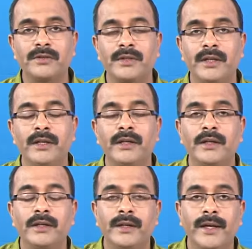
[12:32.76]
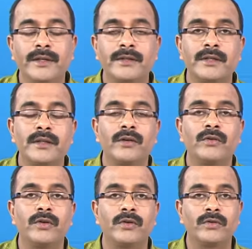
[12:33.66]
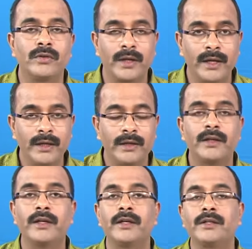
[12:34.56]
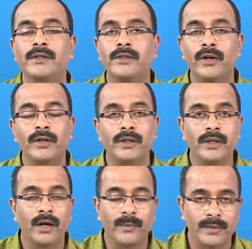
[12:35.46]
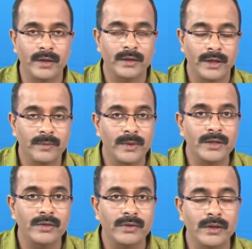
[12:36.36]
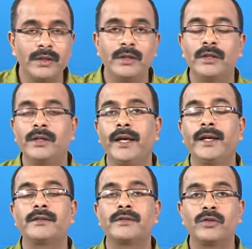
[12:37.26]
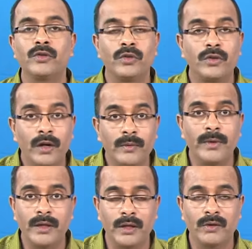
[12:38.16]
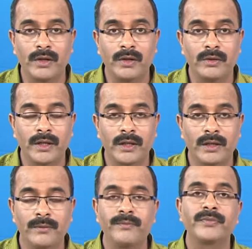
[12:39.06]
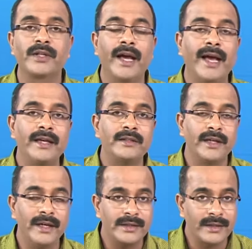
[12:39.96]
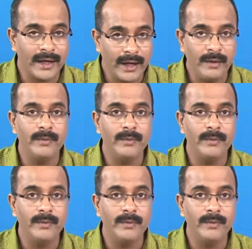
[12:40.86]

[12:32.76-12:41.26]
to say x is equal to eight is not the option. That means to say x should not be equal to eight. As x cannot